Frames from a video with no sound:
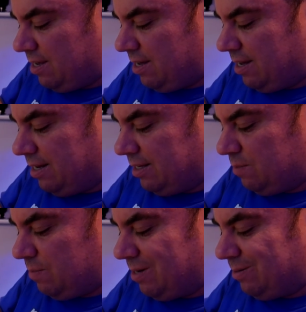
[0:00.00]
and it
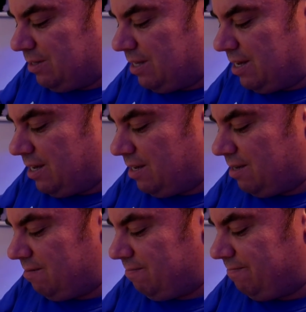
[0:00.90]
smells like,
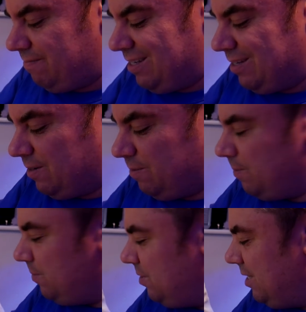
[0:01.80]
I don't know, what
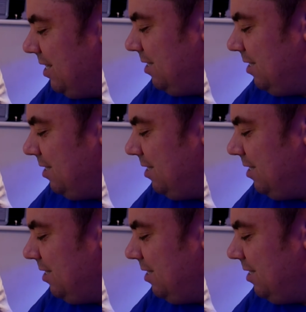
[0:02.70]
would you say this